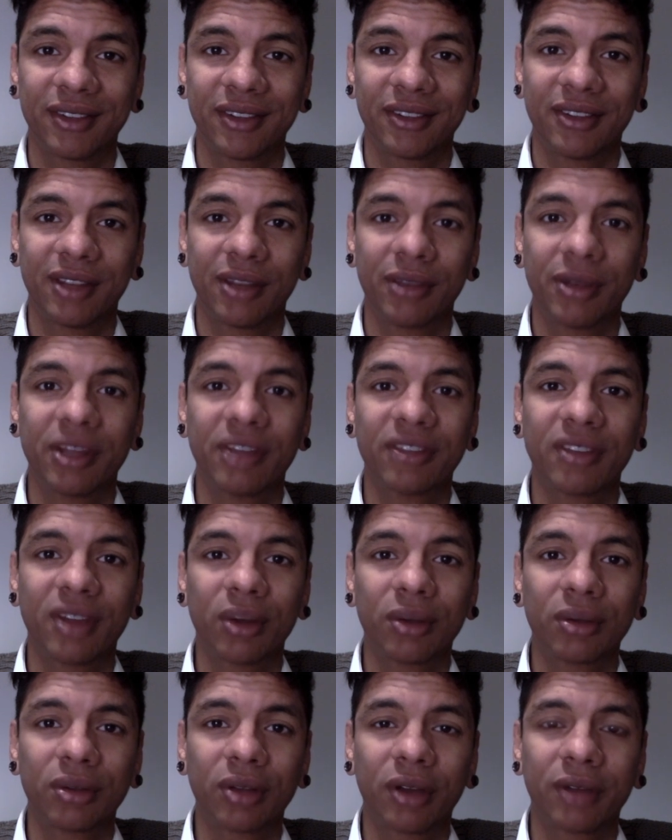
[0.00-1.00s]
is the
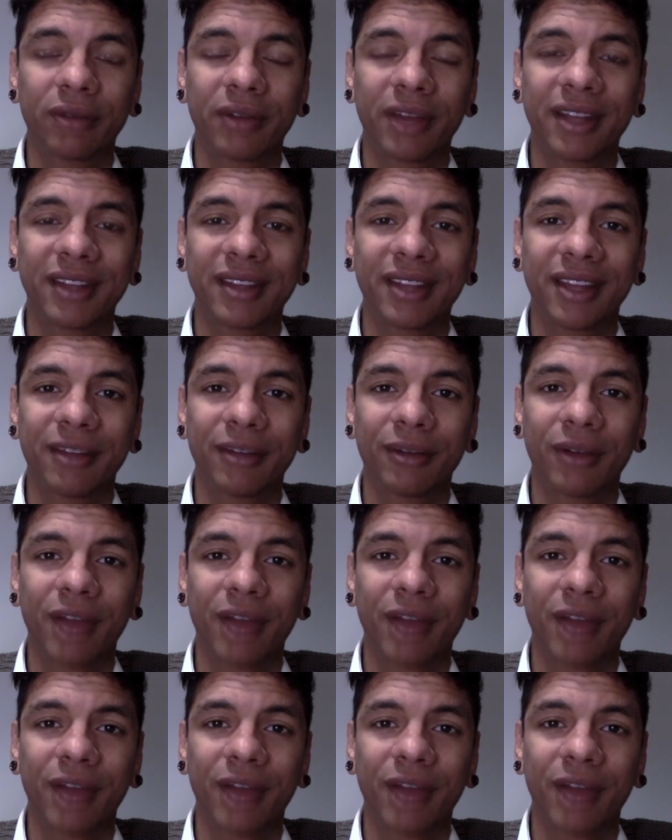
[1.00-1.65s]
result of an interview